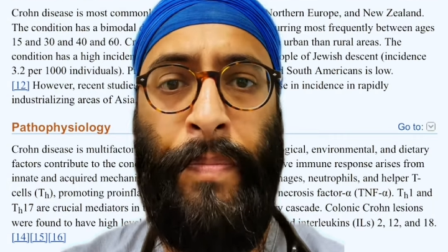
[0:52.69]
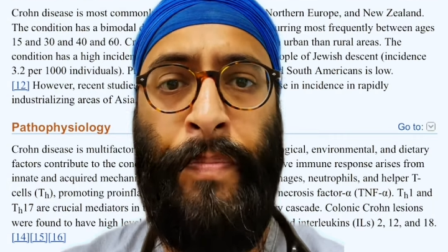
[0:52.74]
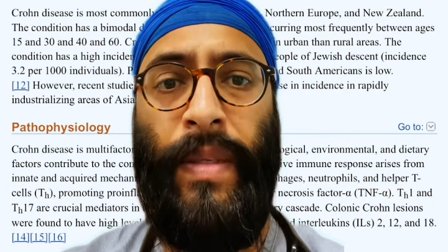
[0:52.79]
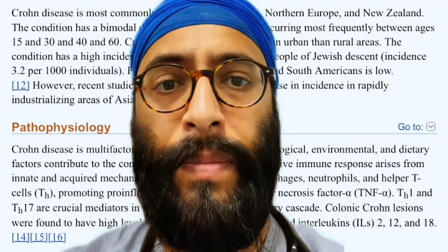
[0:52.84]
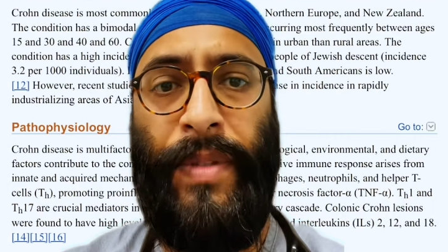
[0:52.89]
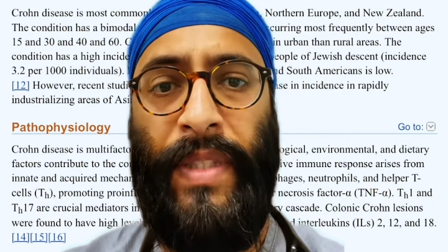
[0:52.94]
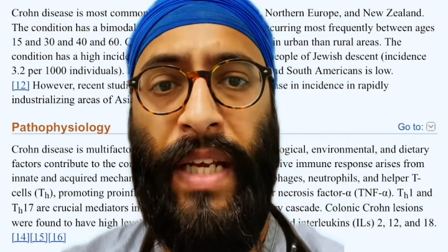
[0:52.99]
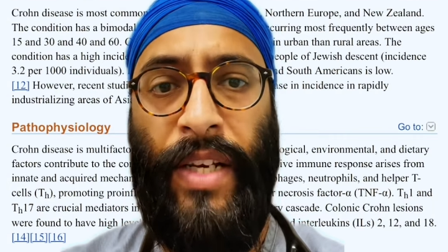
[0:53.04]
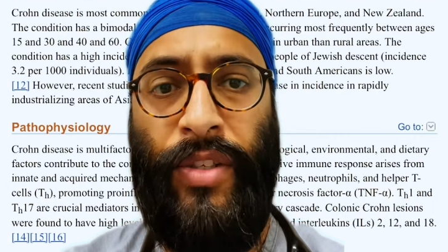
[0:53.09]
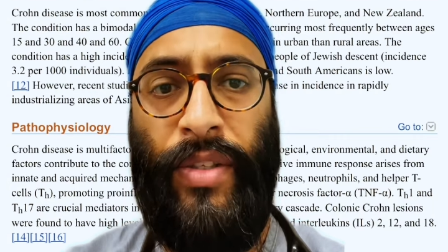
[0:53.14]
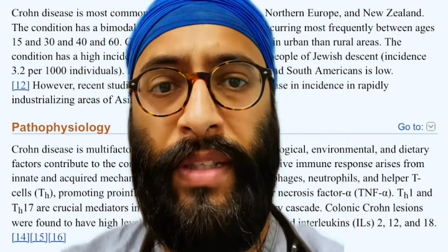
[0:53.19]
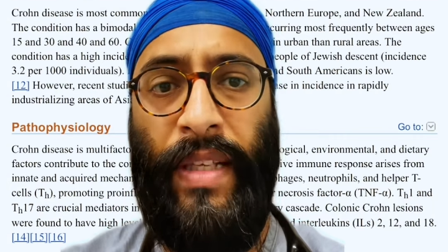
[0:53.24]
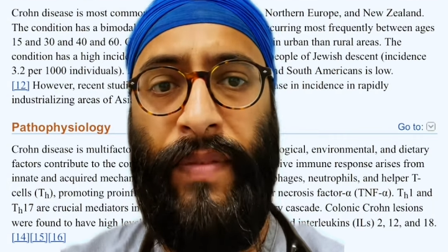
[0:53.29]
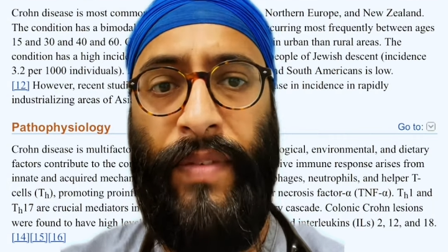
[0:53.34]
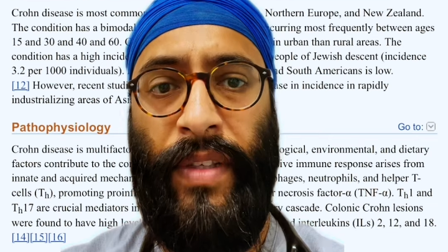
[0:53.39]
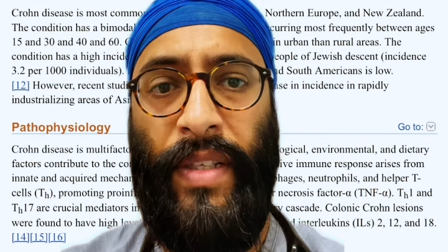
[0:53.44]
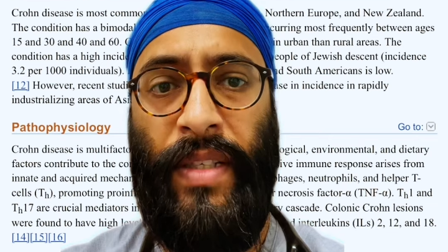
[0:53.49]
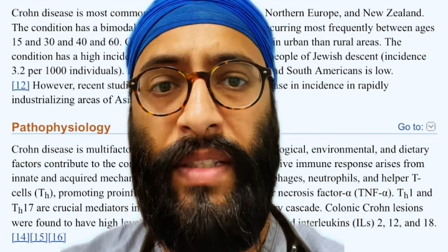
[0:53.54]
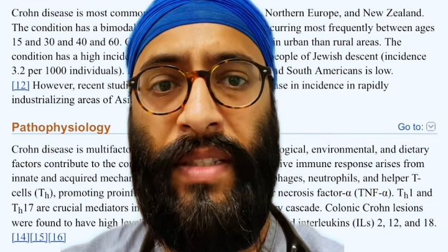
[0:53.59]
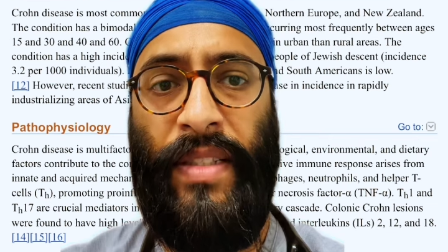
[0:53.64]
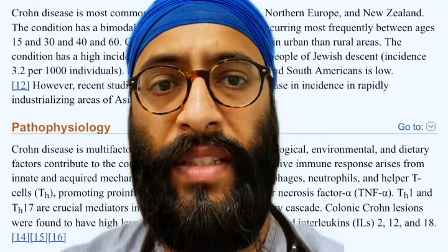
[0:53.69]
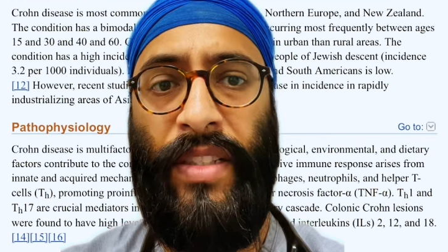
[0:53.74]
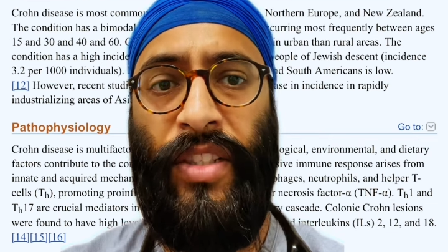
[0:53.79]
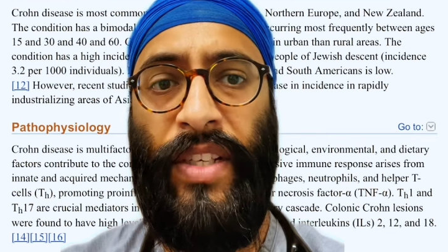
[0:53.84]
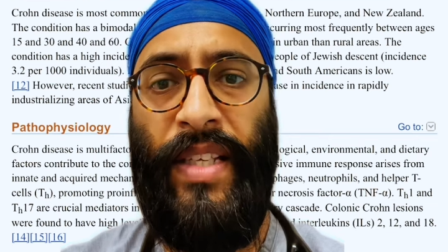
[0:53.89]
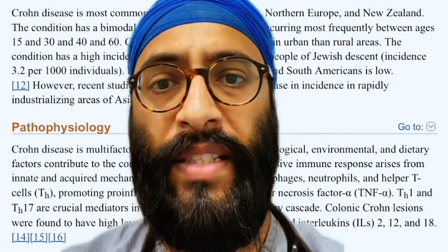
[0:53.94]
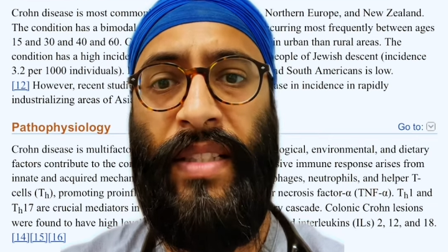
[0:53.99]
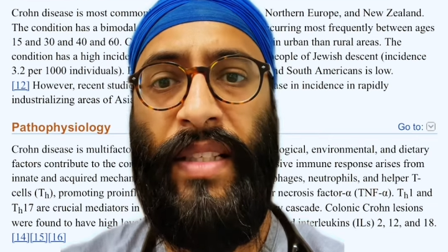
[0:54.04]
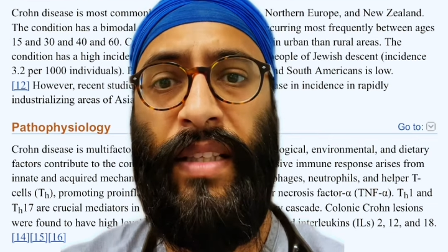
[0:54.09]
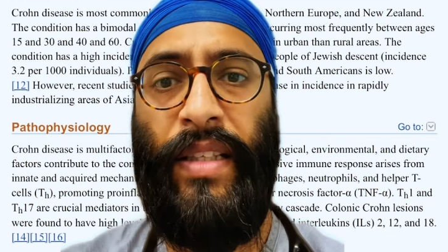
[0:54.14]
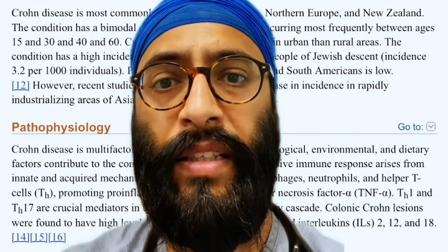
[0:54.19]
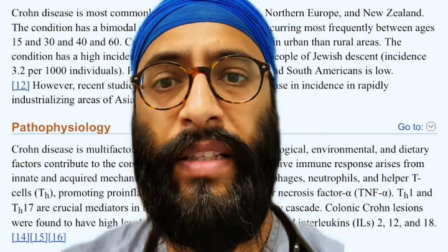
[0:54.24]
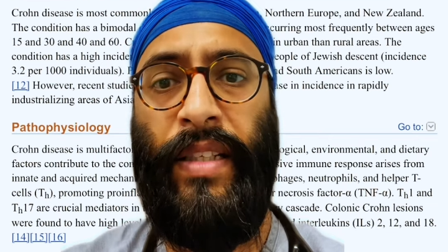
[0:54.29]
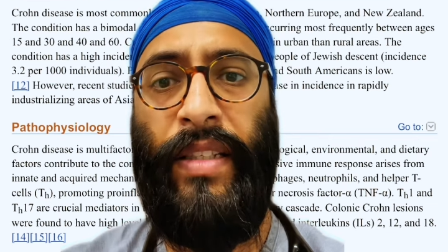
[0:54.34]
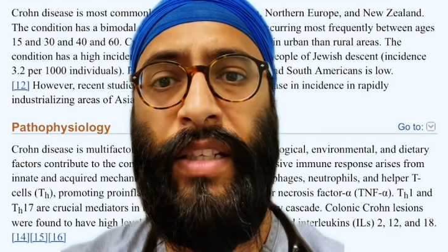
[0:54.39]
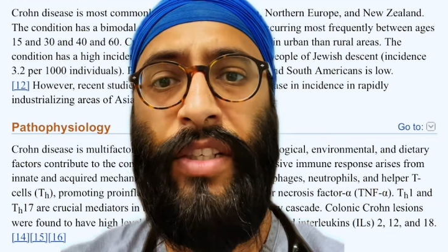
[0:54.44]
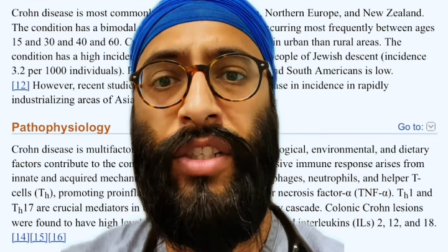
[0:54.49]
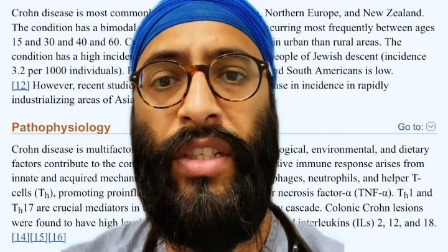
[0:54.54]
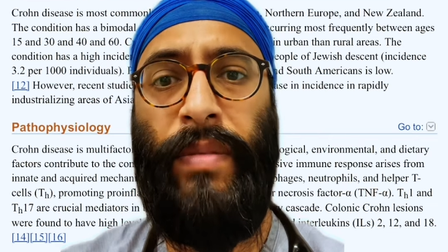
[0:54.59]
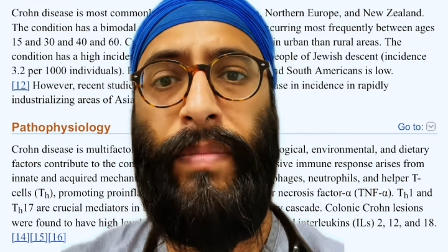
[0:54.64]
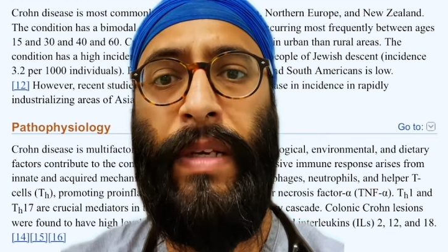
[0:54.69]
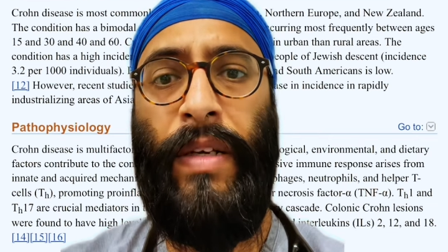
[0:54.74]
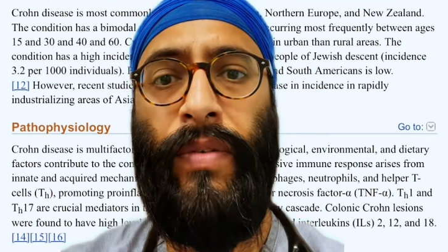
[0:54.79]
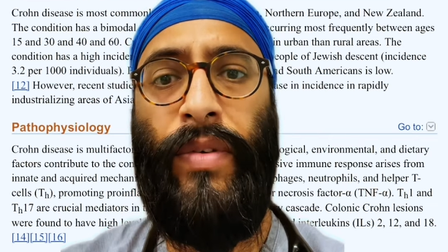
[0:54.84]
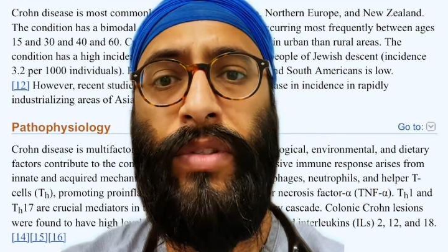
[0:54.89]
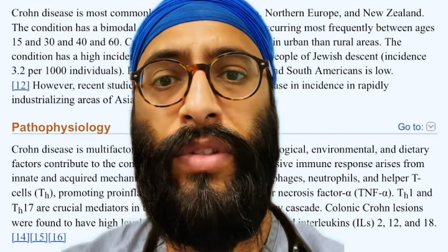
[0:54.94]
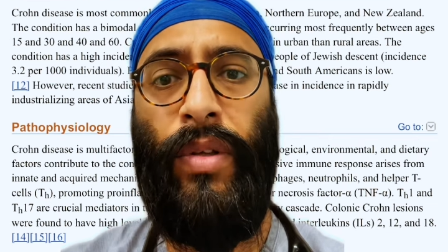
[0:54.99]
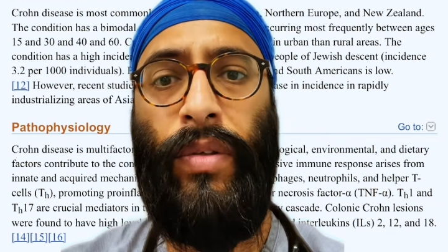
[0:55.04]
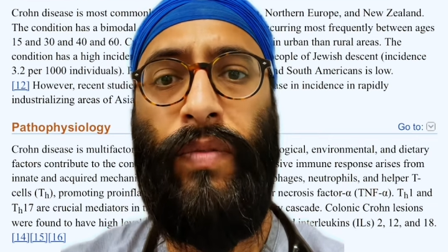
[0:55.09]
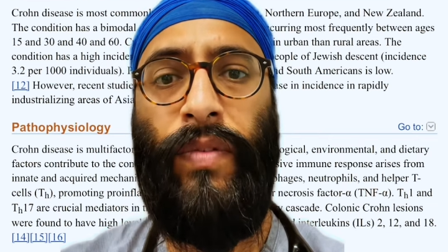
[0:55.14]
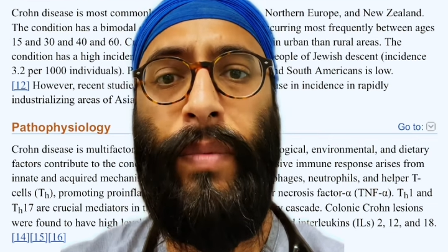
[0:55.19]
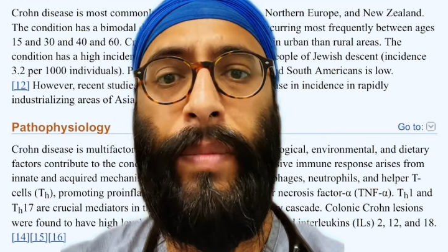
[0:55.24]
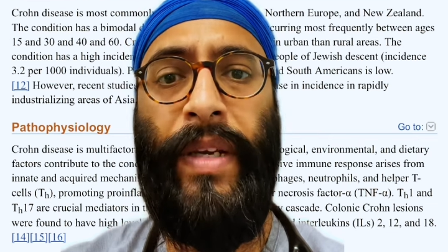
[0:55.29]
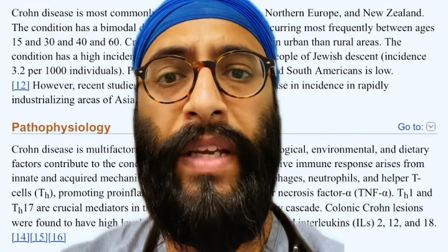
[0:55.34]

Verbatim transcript: Substantial evidence suggests that the condition may result from an